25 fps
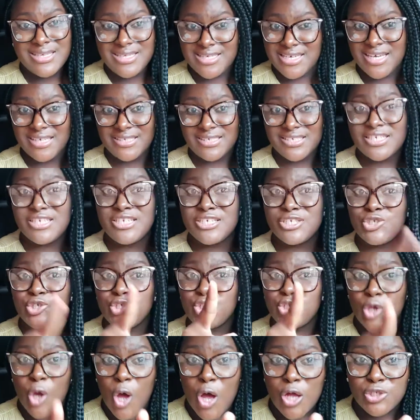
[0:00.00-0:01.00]
Yes, it
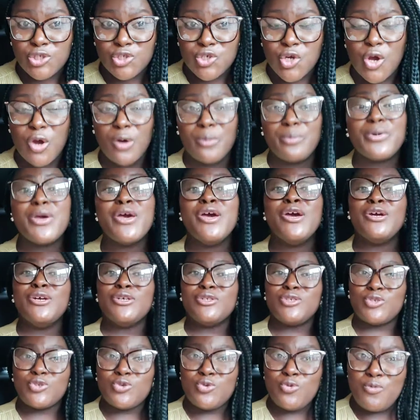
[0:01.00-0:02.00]
is your job
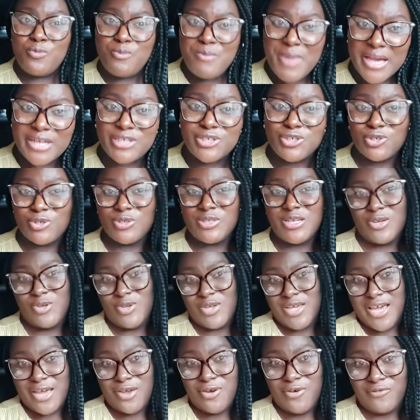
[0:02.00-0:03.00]
to make sure that
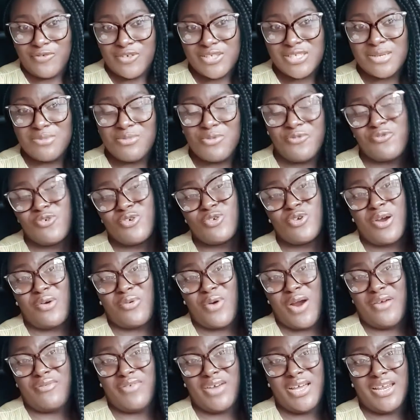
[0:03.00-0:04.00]
you get your visa before you
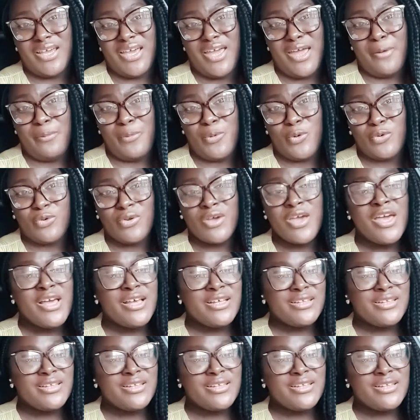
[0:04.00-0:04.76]
arrive at the airport.